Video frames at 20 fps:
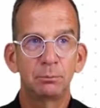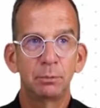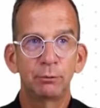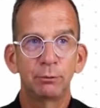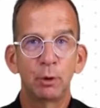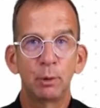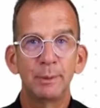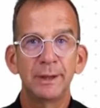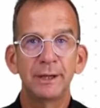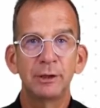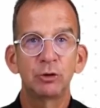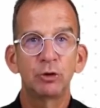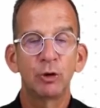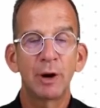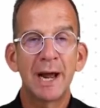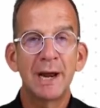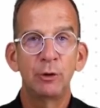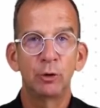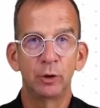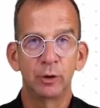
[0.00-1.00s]
performing a
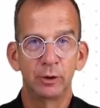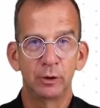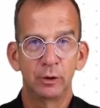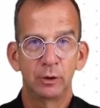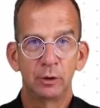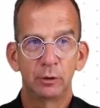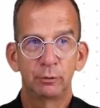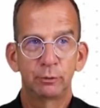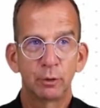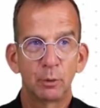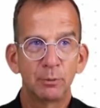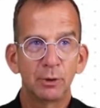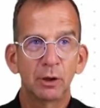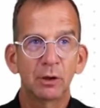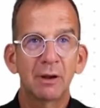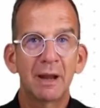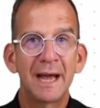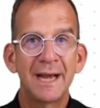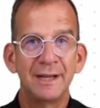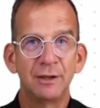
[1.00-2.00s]
dry run from the
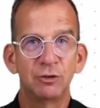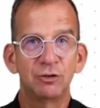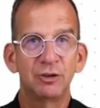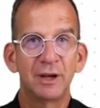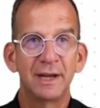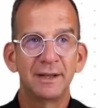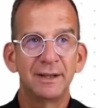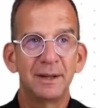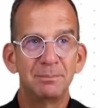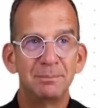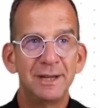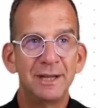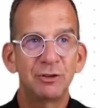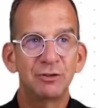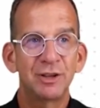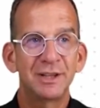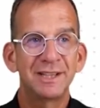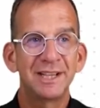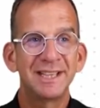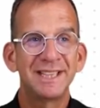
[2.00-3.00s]
client side. That
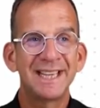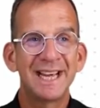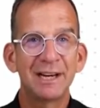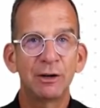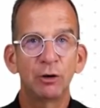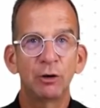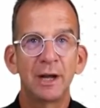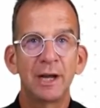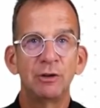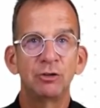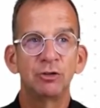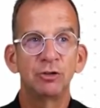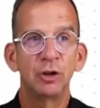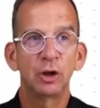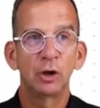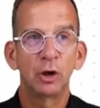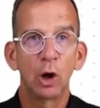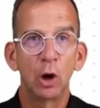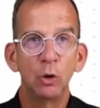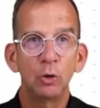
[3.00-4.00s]
means that it generates
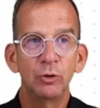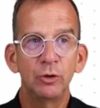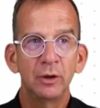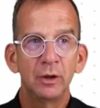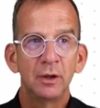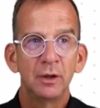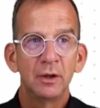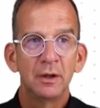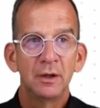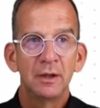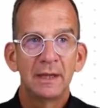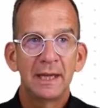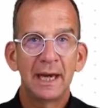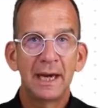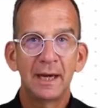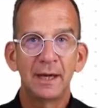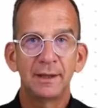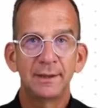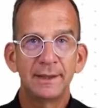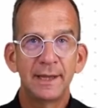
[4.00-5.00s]
the code
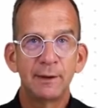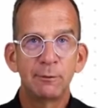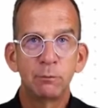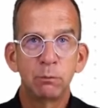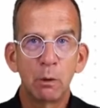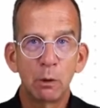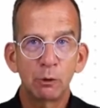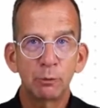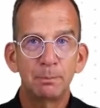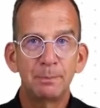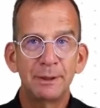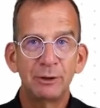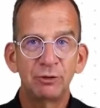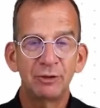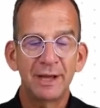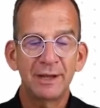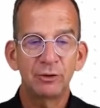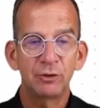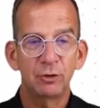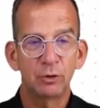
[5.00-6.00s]
that would be
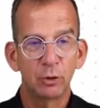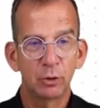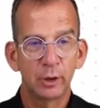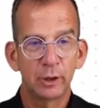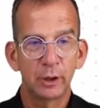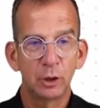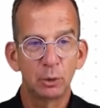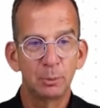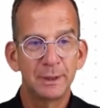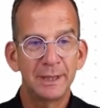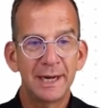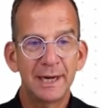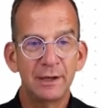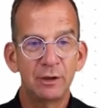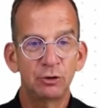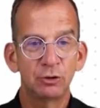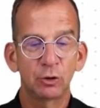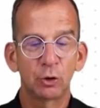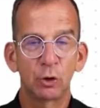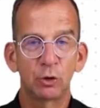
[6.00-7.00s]
sent to the
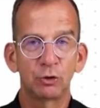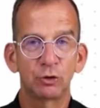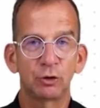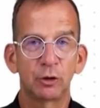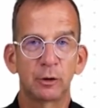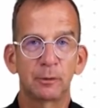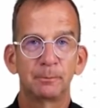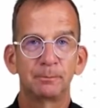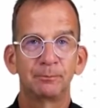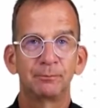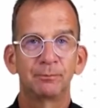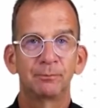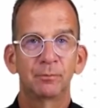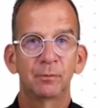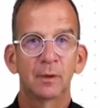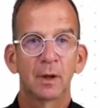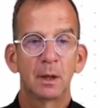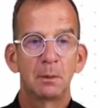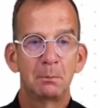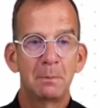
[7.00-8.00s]
Kubernetes cluster.
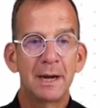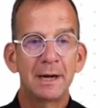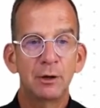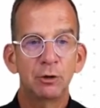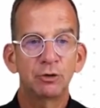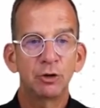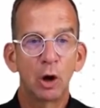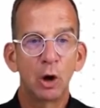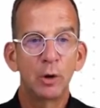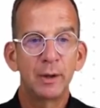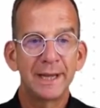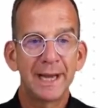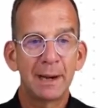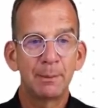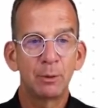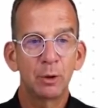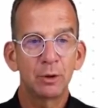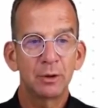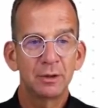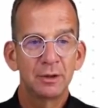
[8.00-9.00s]
-o
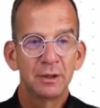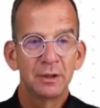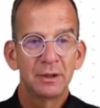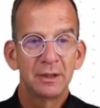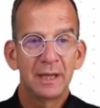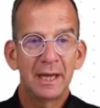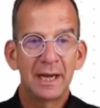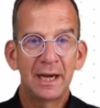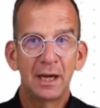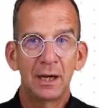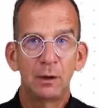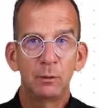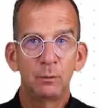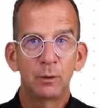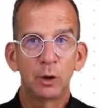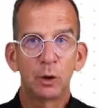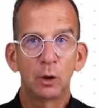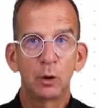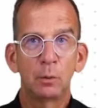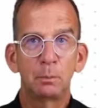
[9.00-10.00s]
YAML
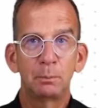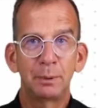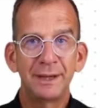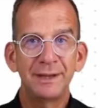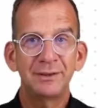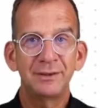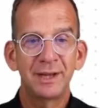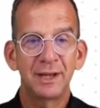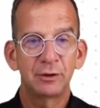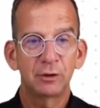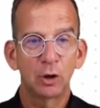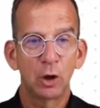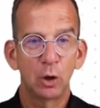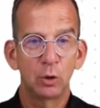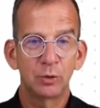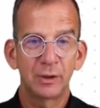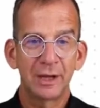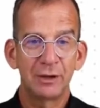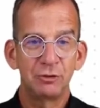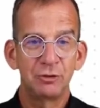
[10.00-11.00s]
will print that
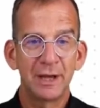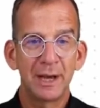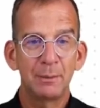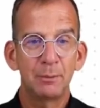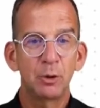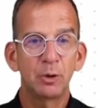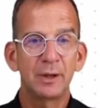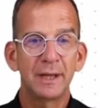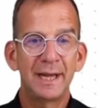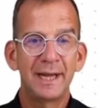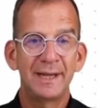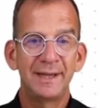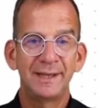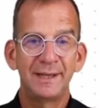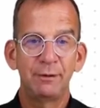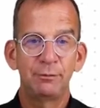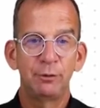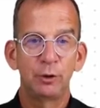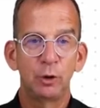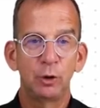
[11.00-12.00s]
code as YAML,
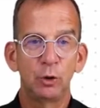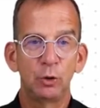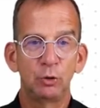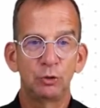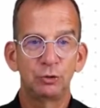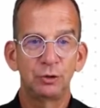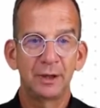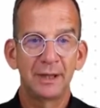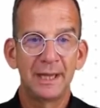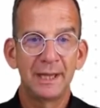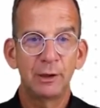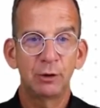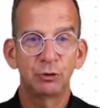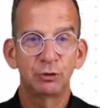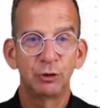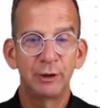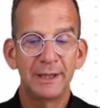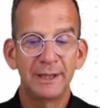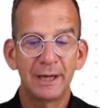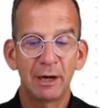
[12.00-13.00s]
and if you use
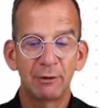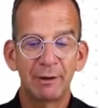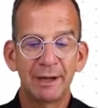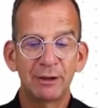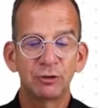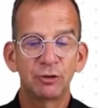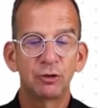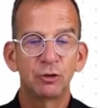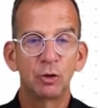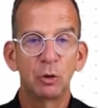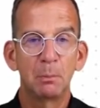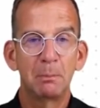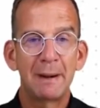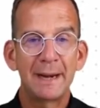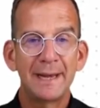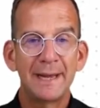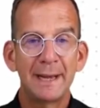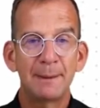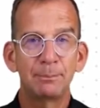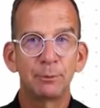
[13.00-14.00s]
Linux redirection to
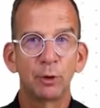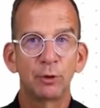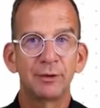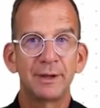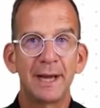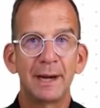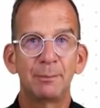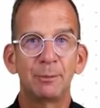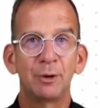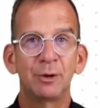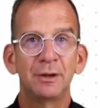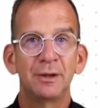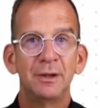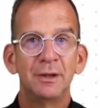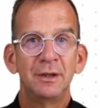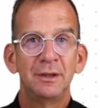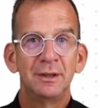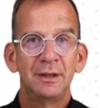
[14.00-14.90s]
myapp.yaml,